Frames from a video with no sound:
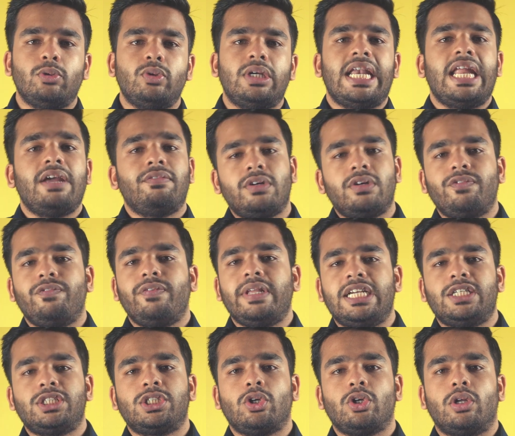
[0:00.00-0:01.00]
would never
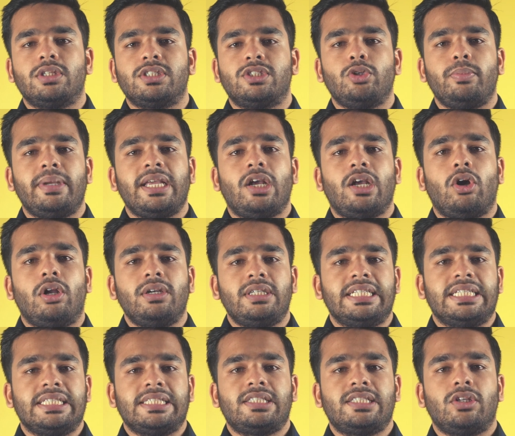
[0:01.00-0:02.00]
finish consuming
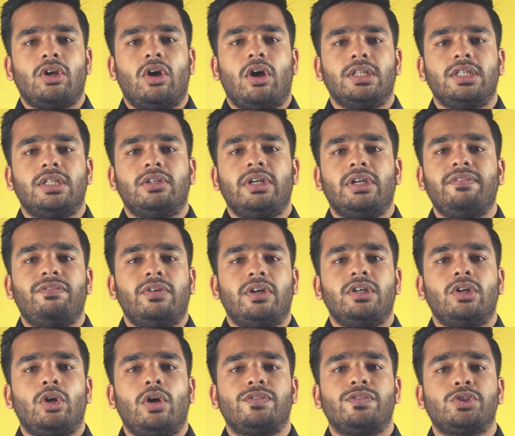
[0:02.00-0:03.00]
contents on the
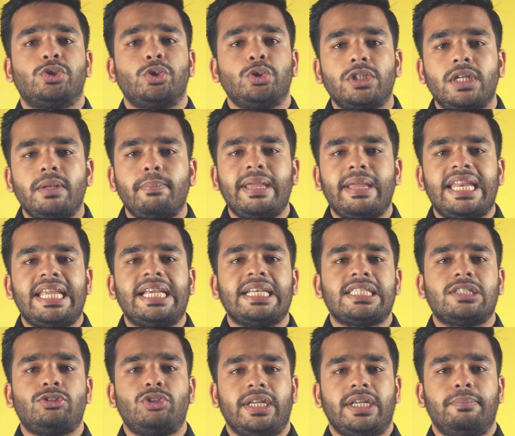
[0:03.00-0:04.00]
river of social media
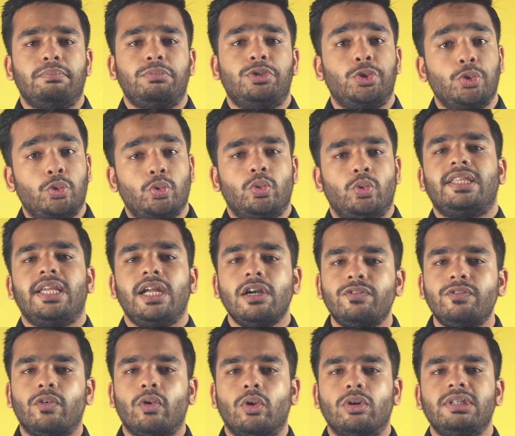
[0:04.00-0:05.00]
stream too.
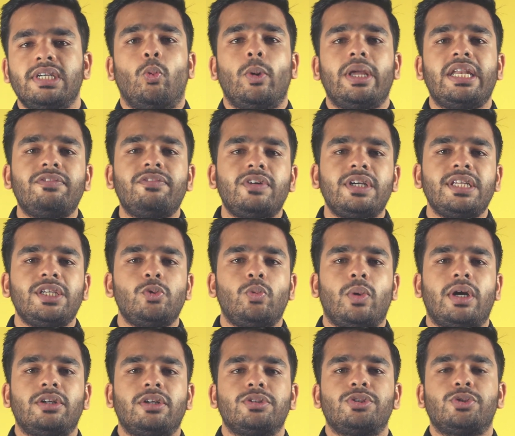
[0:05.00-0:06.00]
Therefore, whenever you
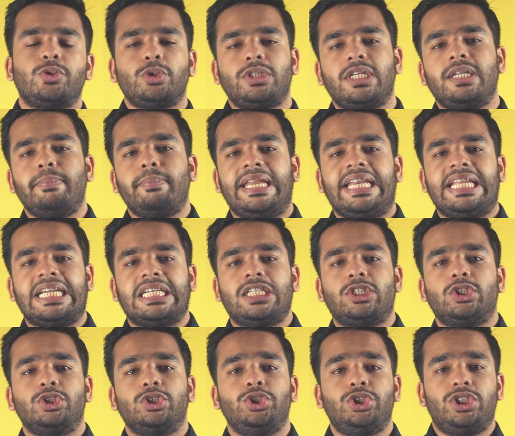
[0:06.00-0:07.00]
are on social
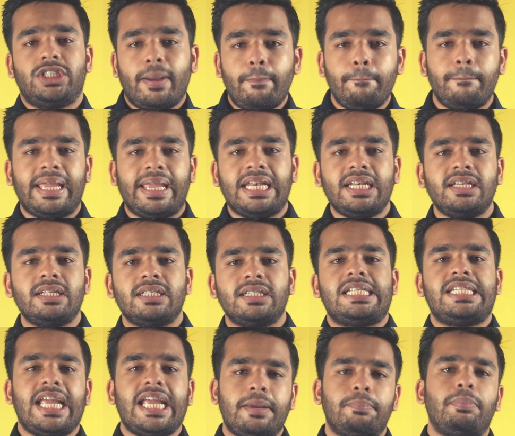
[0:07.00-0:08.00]
media, jump in,
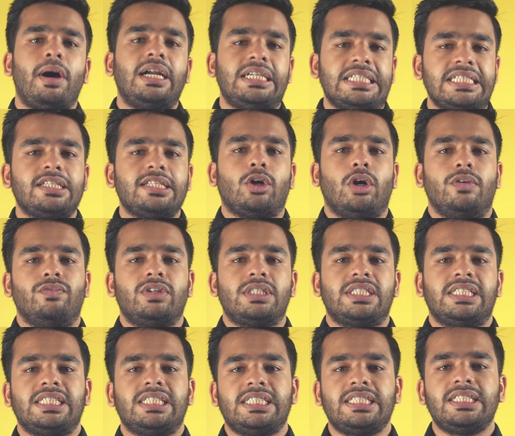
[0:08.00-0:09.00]
take part in the
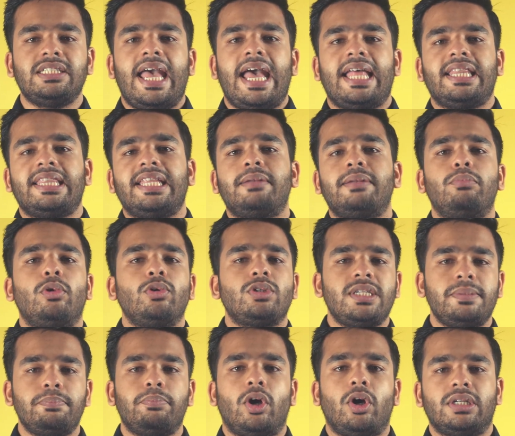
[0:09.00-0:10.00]
conversation, and then most
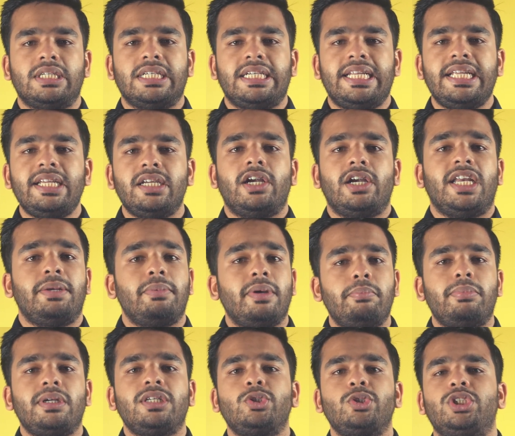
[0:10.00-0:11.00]
importantly,
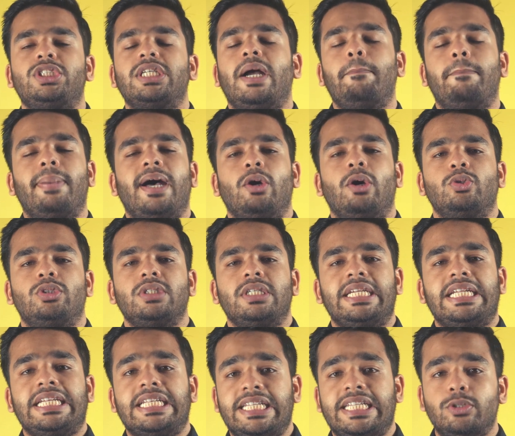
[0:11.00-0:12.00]
remember to jump out
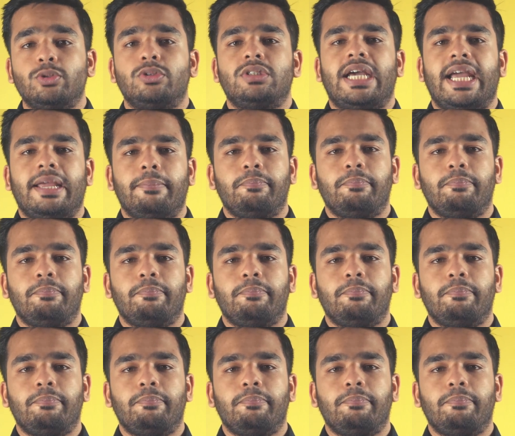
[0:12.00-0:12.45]
in due time.